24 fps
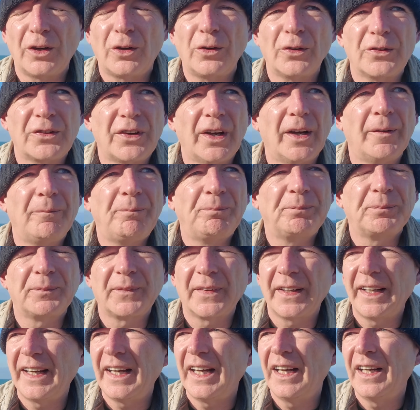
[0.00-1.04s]
doctor
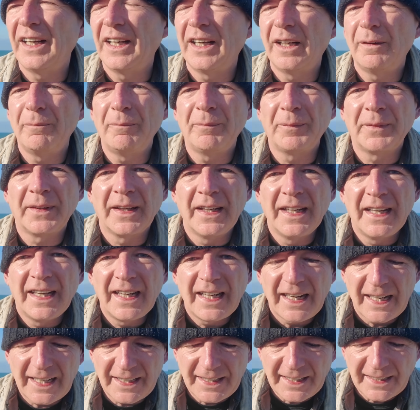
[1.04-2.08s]

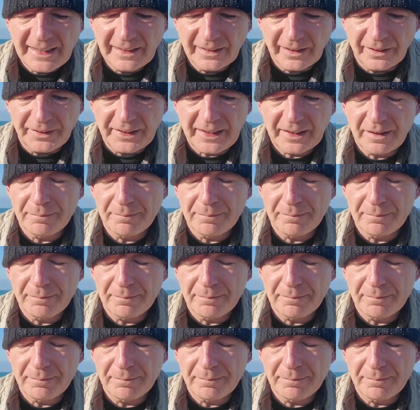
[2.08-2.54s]
in England.